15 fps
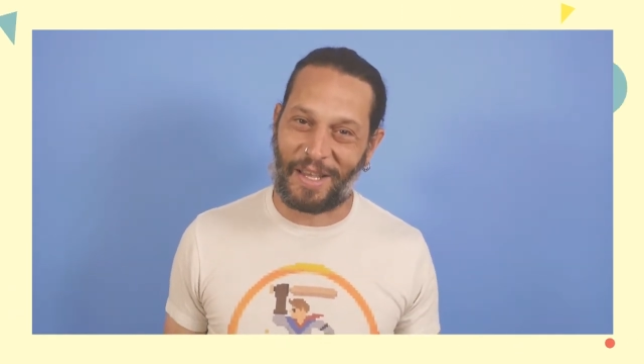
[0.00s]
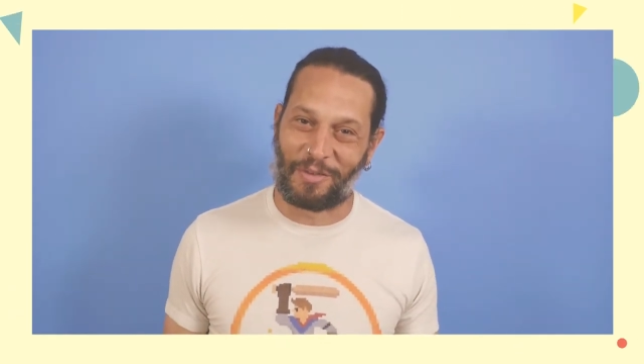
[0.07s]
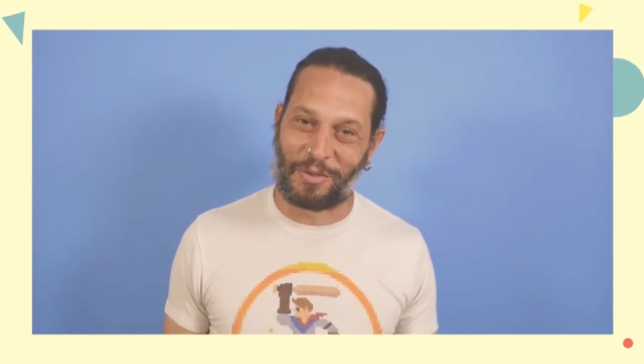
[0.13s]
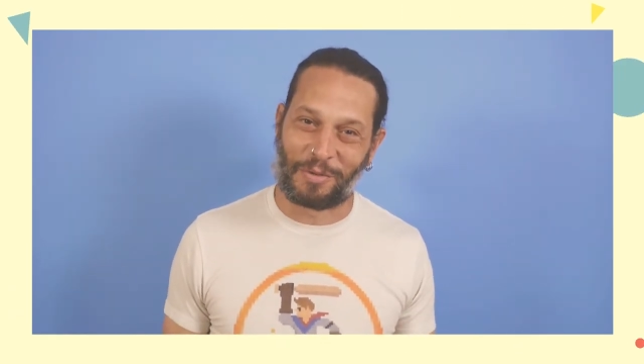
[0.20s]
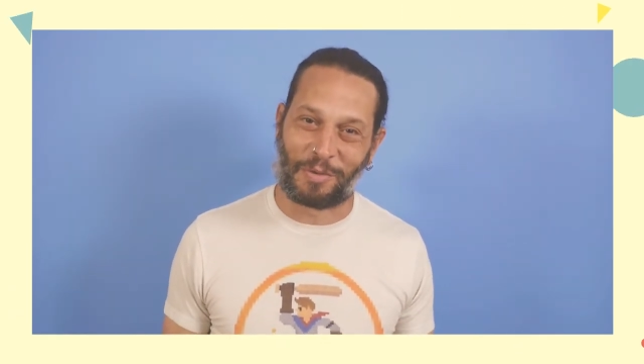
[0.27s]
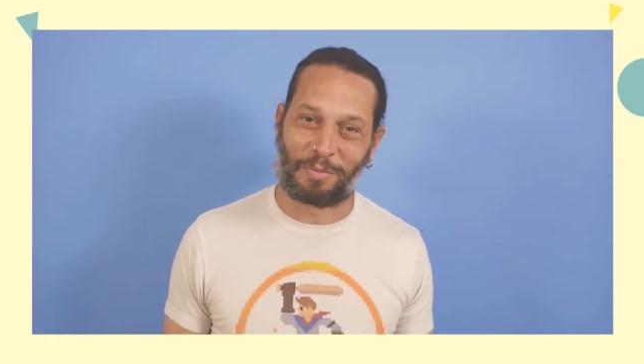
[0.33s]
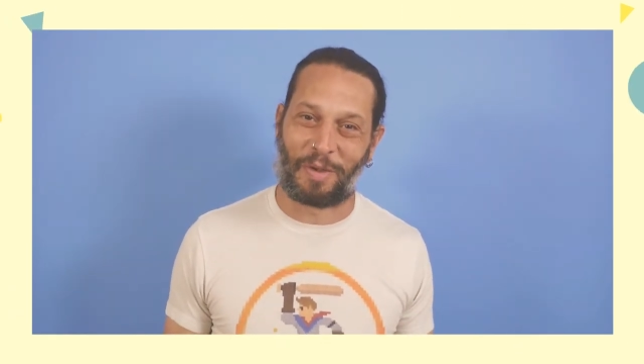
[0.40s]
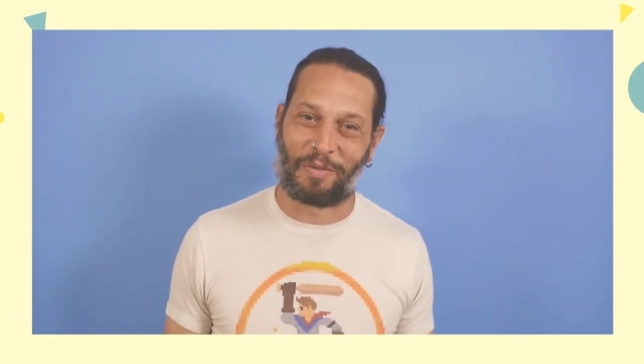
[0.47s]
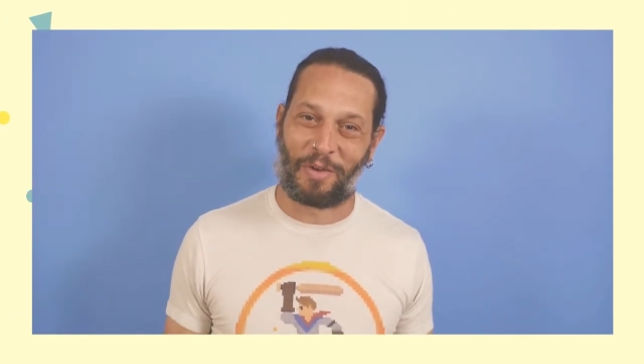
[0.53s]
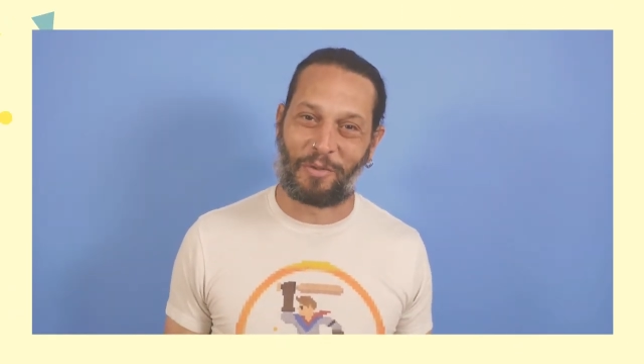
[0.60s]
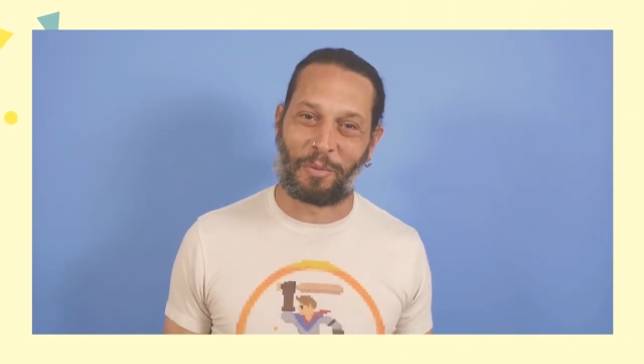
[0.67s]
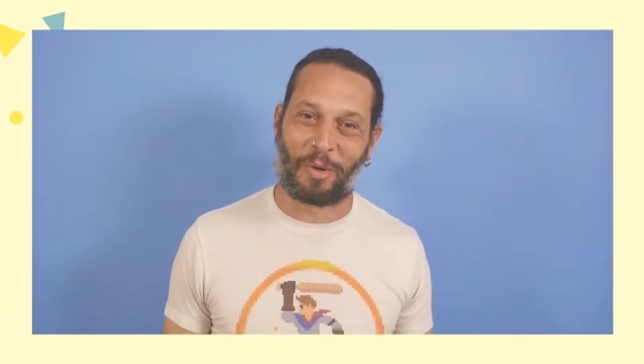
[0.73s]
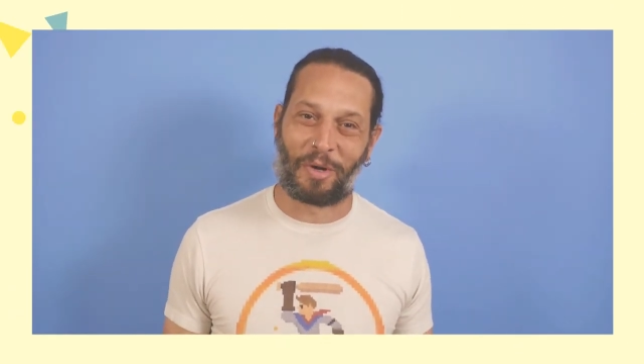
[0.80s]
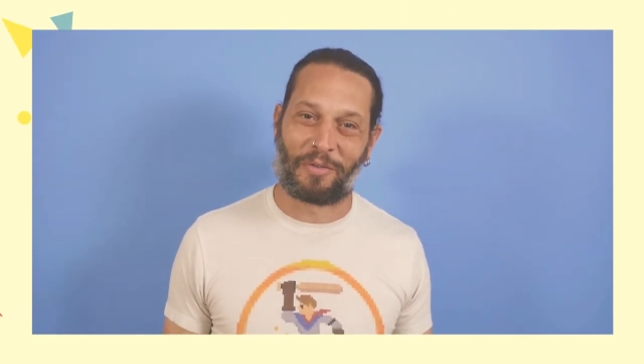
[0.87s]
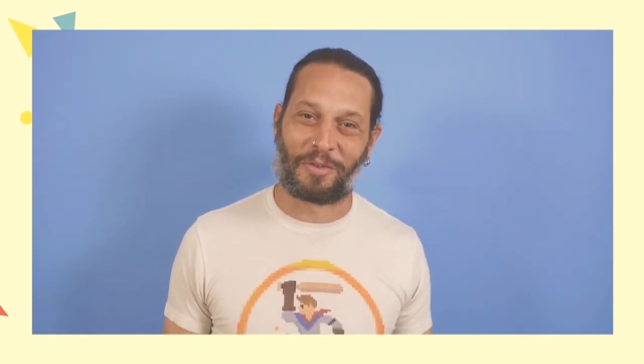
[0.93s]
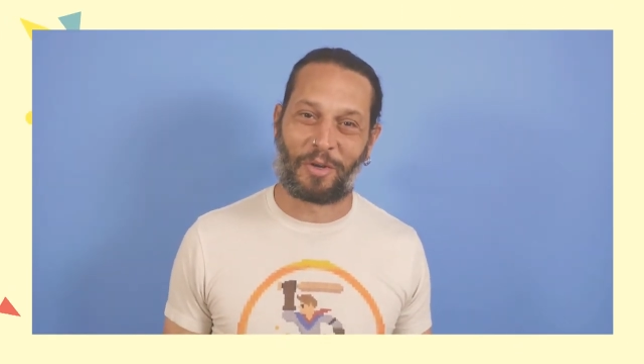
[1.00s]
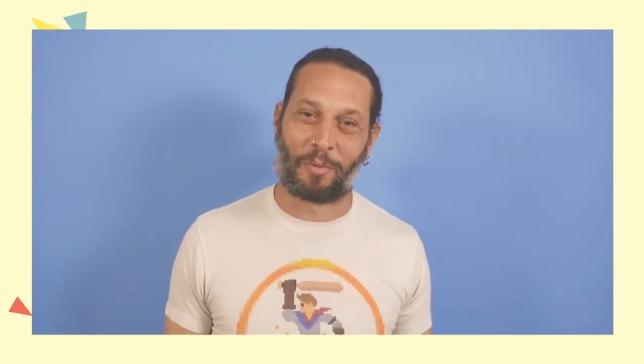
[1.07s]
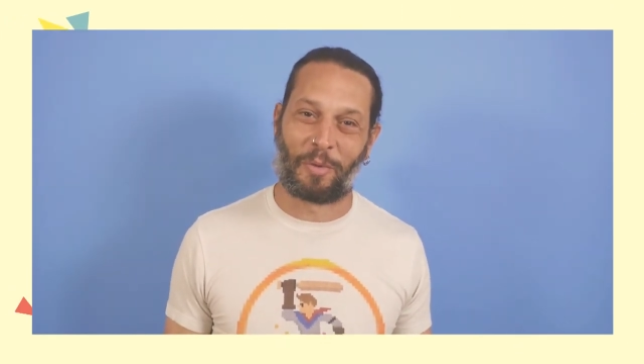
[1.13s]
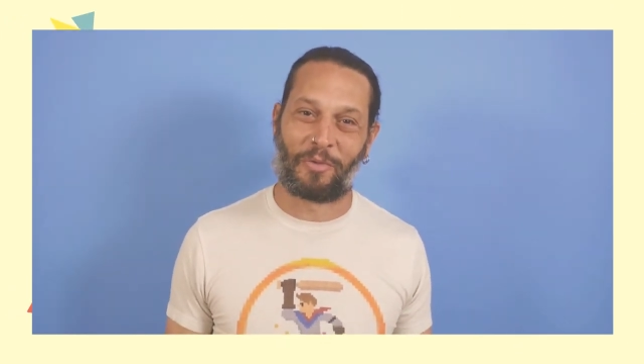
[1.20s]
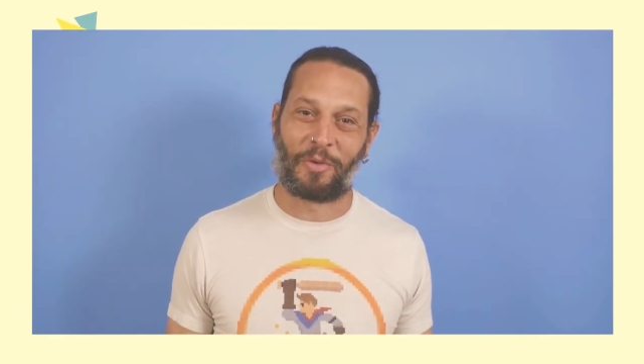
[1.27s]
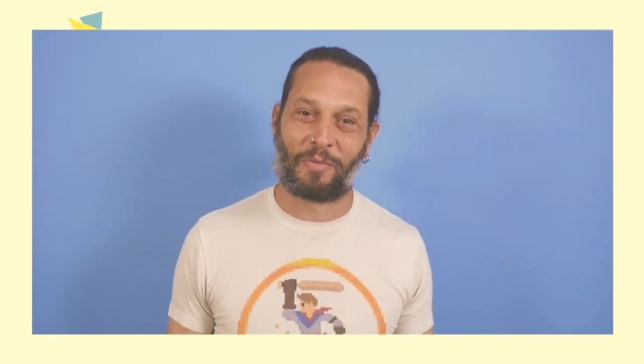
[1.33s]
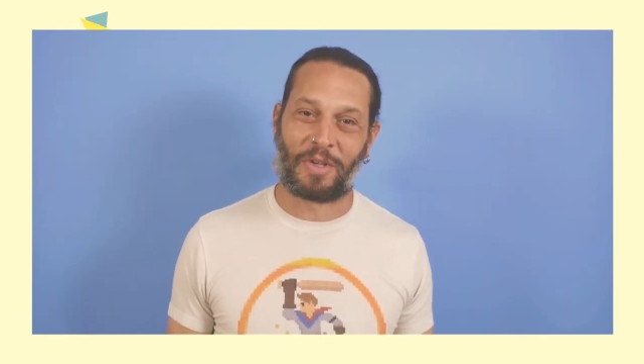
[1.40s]
Evans was my favorite part of
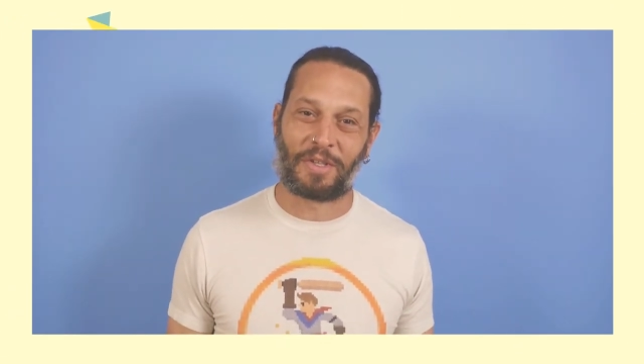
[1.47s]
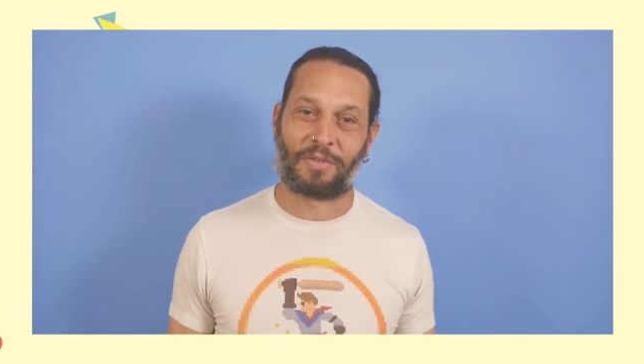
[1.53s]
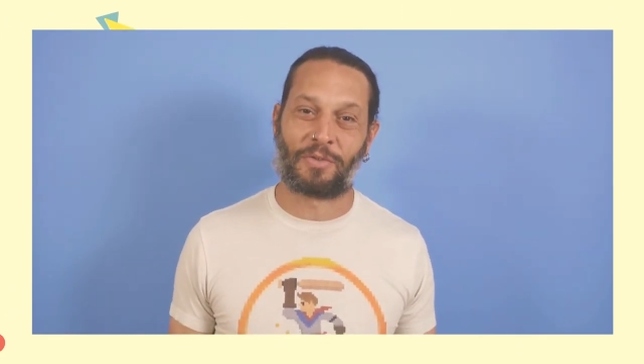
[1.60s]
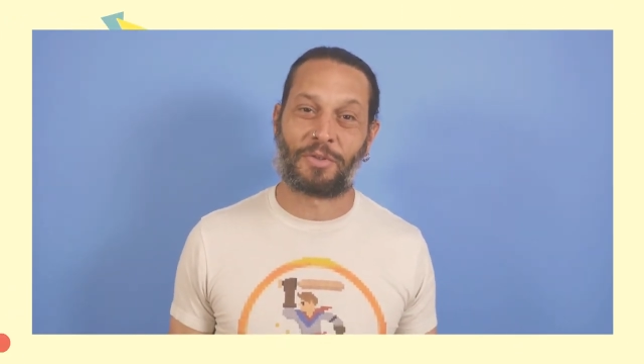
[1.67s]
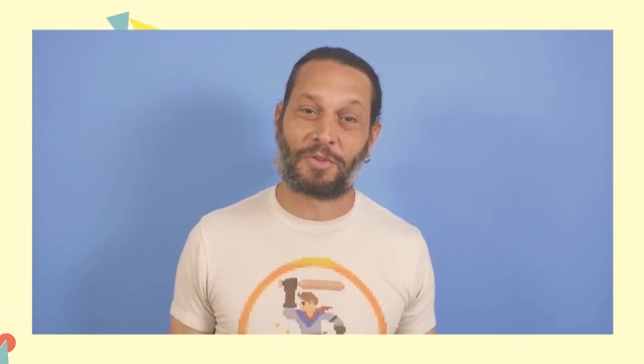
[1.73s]
Tacoma Film Festival.